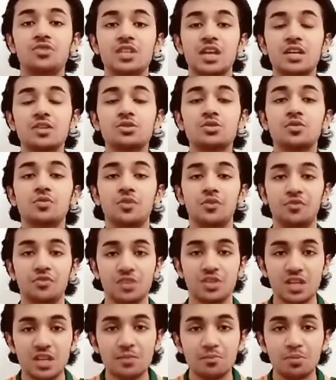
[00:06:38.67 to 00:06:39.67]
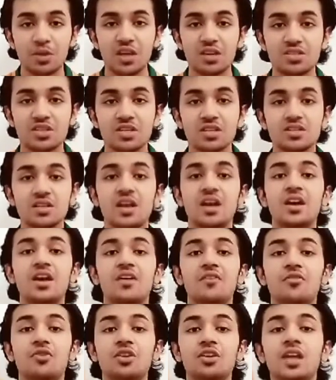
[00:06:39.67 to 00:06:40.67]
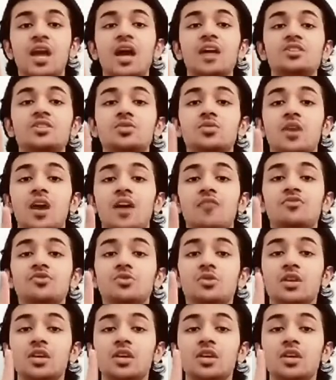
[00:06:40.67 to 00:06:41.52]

10 to 15 pages. For that you have to